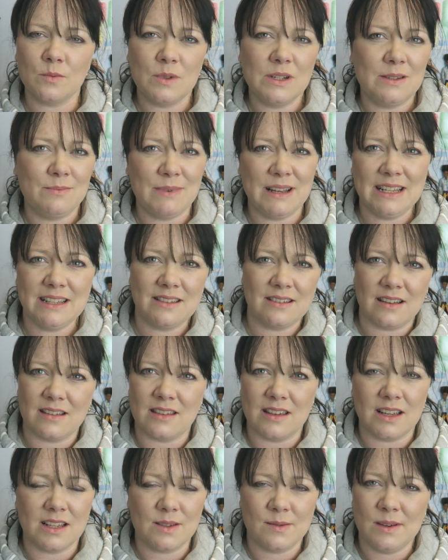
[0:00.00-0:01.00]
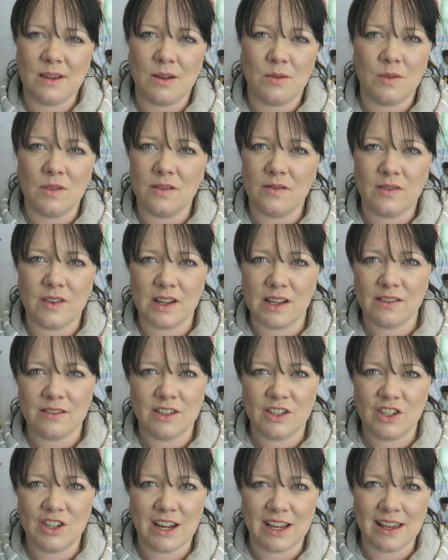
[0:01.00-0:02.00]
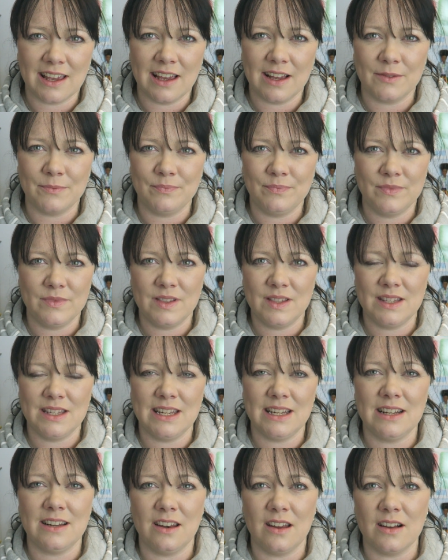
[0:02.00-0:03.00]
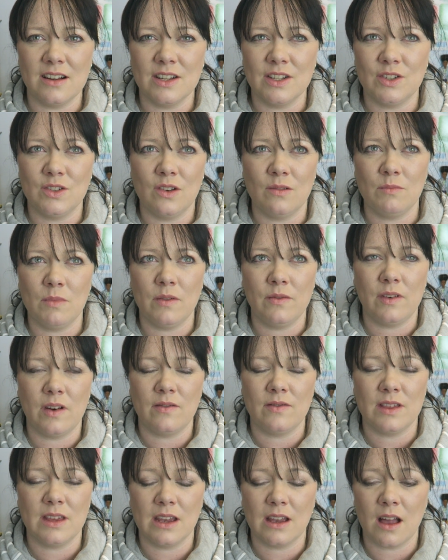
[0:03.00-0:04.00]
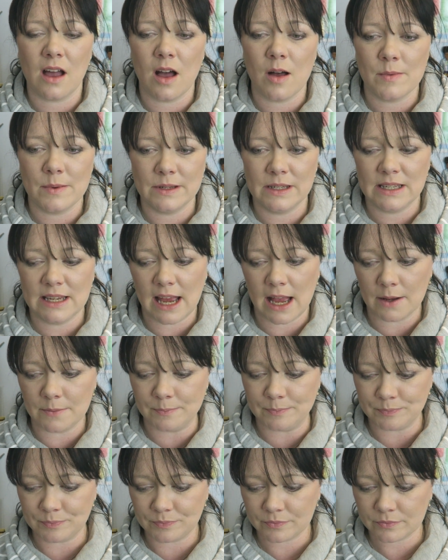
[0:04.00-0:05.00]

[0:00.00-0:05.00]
which means nothing, because we know what the vigorous checking did last year, it moved everything up and down.